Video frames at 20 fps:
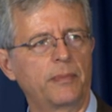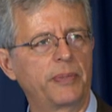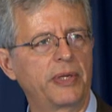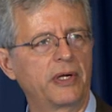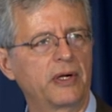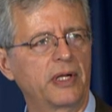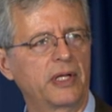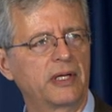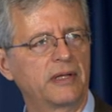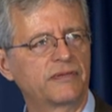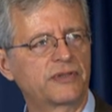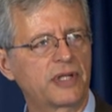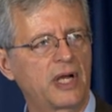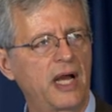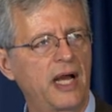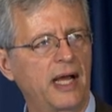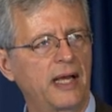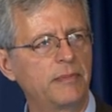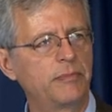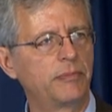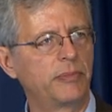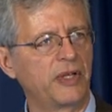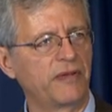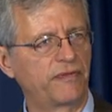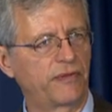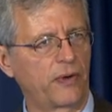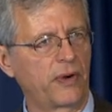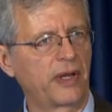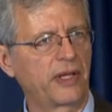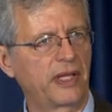period of time
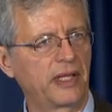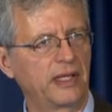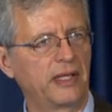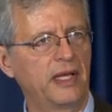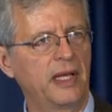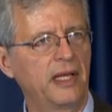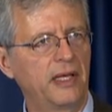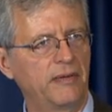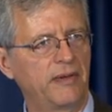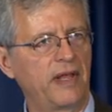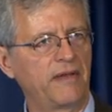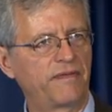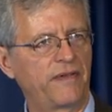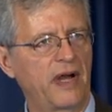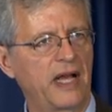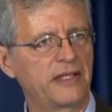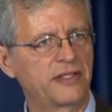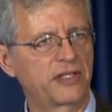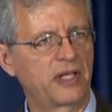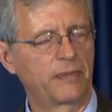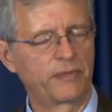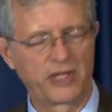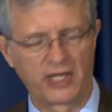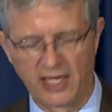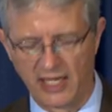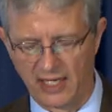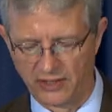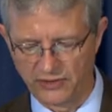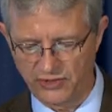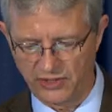before they find
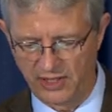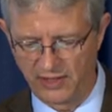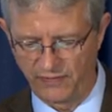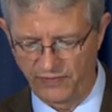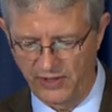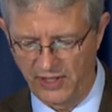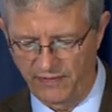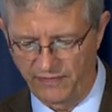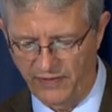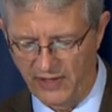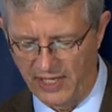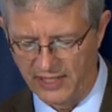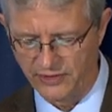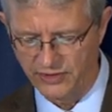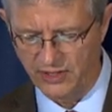something else, if they find